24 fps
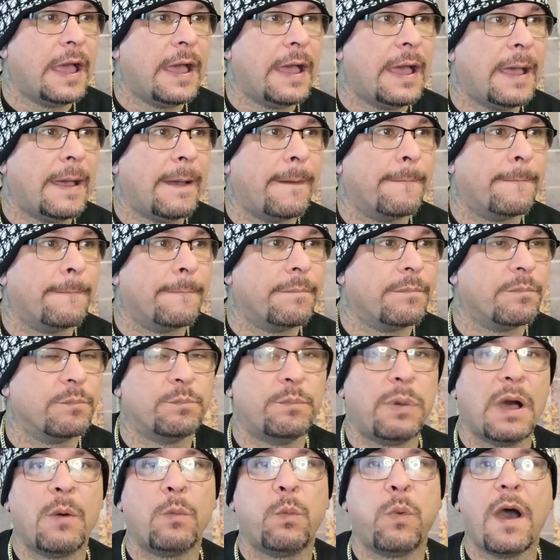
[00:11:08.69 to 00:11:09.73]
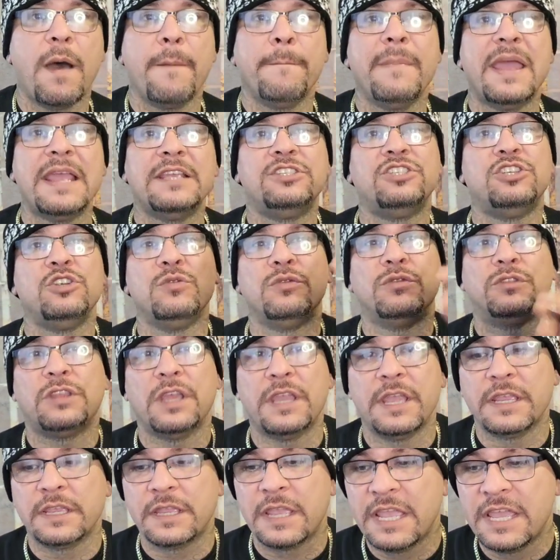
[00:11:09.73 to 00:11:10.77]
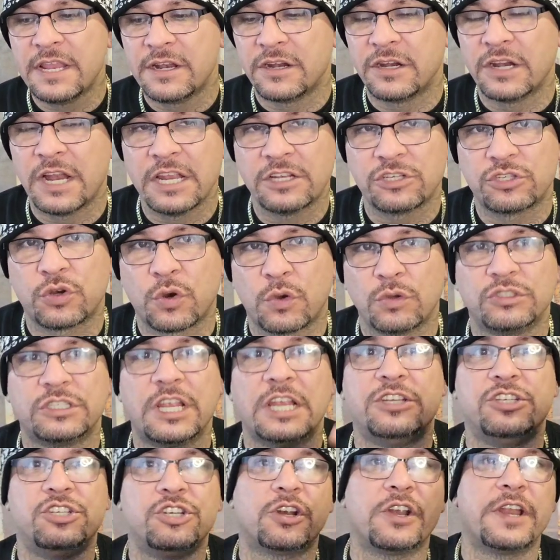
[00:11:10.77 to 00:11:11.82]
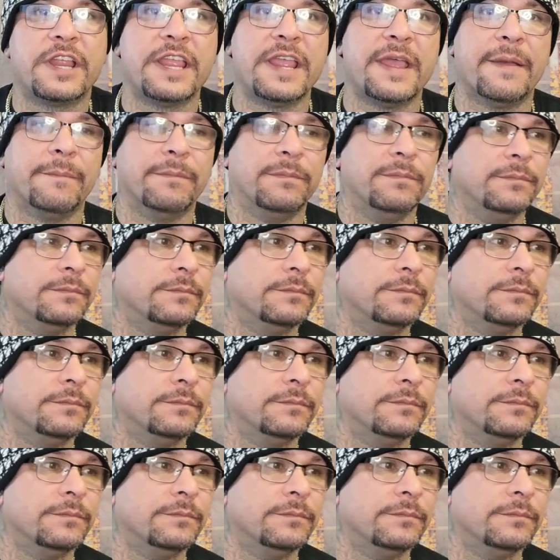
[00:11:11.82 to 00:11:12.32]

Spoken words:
But what makes you think, internet trolls, that you're him?